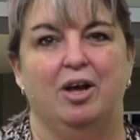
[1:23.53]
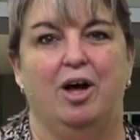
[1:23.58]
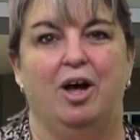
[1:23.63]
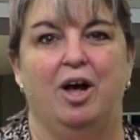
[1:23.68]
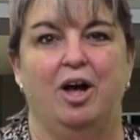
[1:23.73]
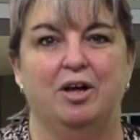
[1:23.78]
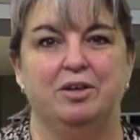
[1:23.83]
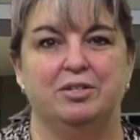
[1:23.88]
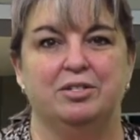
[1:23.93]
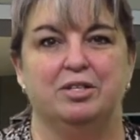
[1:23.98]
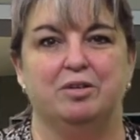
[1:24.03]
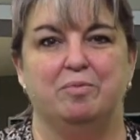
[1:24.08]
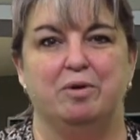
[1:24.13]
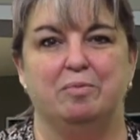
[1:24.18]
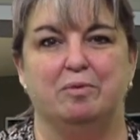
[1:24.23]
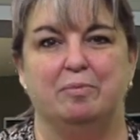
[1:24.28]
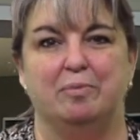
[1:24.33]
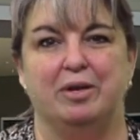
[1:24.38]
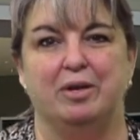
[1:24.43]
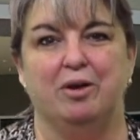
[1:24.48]
Also, we
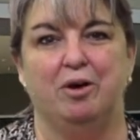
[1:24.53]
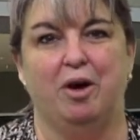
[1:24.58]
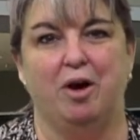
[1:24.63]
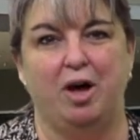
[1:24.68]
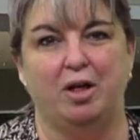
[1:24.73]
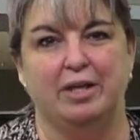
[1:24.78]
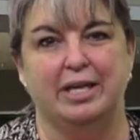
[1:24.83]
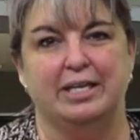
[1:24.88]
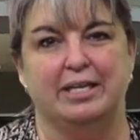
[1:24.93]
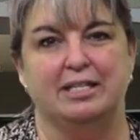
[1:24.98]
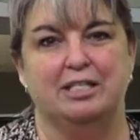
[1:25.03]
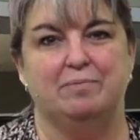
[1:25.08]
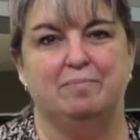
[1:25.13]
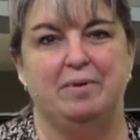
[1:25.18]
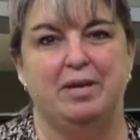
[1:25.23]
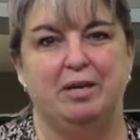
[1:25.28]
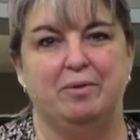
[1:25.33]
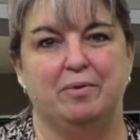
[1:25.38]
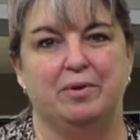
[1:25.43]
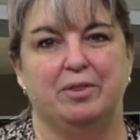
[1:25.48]
will be calling to
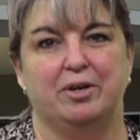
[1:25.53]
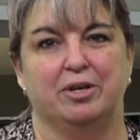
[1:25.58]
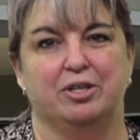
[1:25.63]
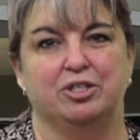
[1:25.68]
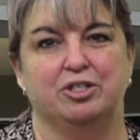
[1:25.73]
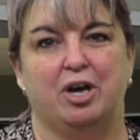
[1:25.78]
speak with your